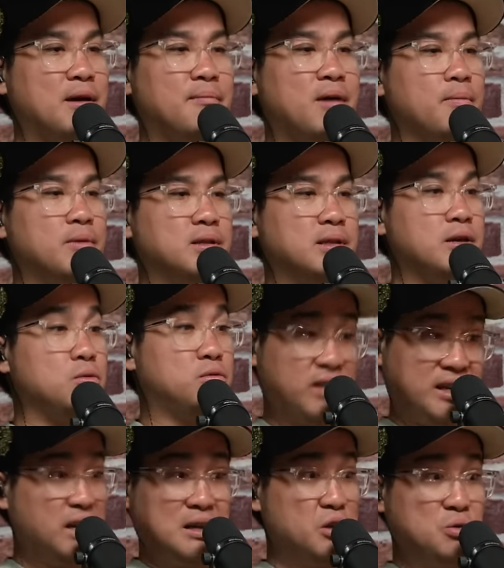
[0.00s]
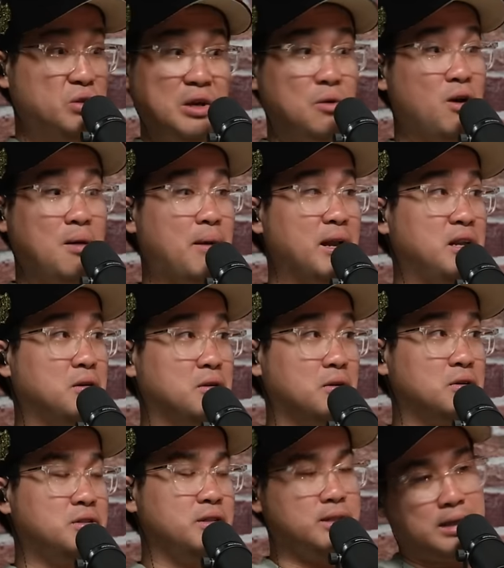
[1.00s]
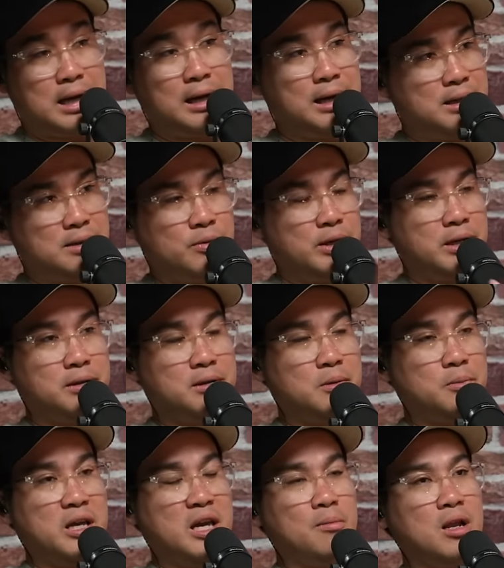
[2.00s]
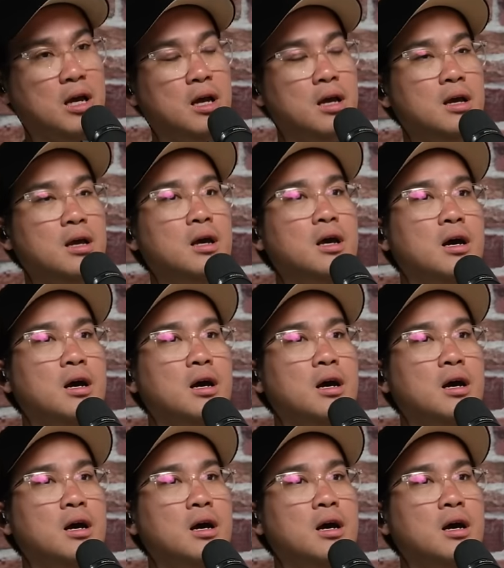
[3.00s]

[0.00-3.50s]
And my mom is like, you think you think what money grow on trees? Yeah, that's where the film came lah.